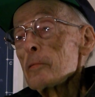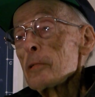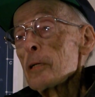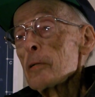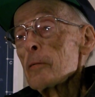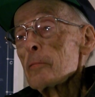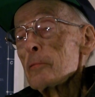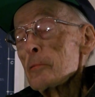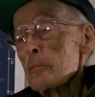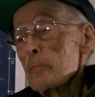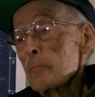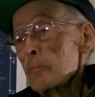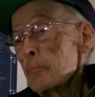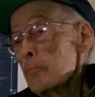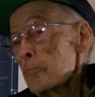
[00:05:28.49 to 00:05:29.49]
had a
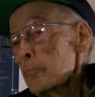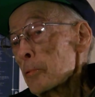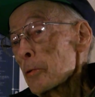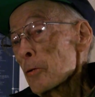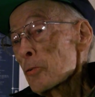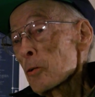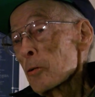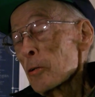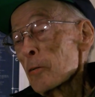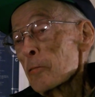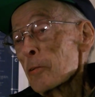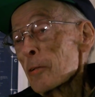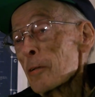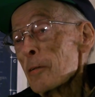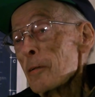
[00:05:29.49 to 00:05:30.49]
beer joint over
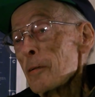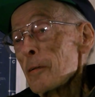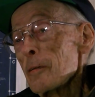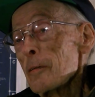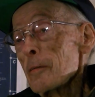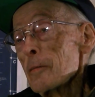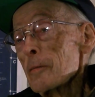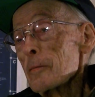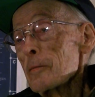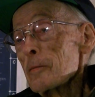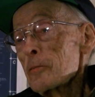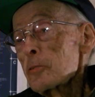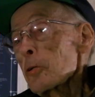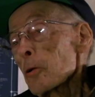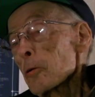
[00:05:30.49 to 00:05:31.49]
there.
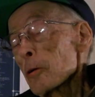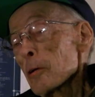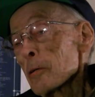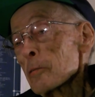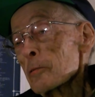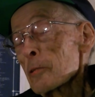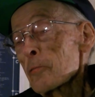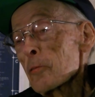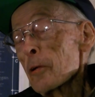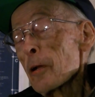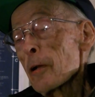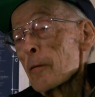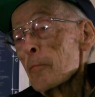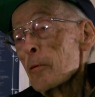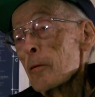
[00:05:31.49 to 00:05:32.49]
It's still there, different
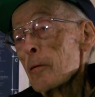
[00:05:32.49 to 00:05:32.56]
name.